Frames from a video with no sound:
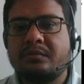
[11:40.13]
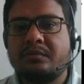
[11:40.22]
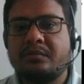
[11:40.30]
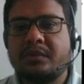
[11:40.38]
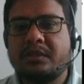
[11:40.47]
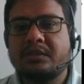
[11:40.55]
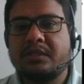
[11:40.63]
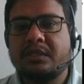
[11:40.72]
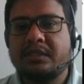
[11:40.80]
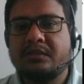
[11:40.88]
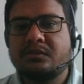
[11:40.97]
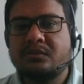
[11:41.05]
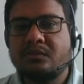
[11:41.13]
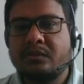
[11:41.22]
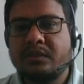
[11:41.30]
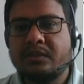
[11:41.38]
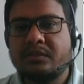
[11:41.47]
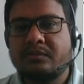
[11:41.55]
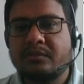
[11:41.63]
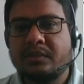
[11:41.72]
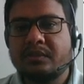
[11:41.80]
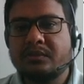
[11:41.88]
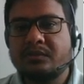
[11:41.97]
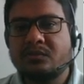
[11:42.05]
plus I square
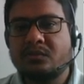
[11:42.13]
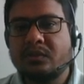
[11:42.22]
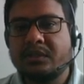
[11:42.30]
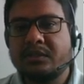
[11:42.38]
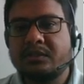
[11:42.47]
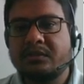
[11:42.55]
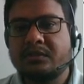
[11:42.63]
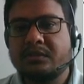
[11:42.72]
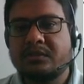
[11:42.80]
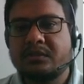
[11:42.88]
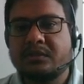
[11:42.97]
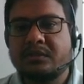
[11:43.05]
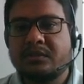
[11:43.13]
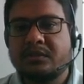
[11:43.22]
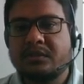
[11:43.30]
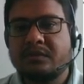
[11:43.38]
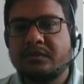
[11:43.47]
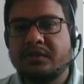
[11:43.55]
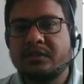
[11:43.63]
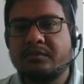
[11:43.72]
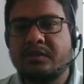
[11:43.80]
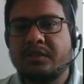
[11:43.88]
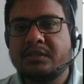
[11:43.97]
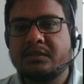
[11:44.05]
minus 2i divided
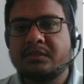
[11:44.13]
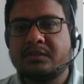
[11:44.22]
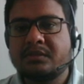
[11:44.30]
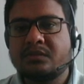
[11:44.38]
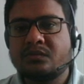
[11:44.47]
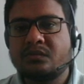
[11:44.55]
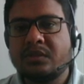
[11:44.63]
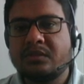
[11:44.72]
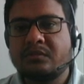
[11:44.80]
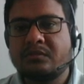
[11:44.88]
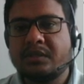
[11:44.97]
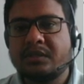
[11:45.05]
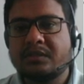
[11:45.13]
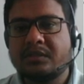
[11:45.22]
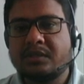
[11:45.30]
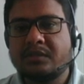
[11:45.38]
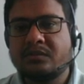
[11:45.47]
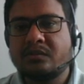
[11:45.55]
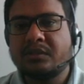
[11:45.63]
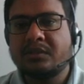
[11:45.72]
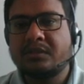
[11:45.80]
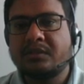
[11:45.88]
by this is 1 minus I square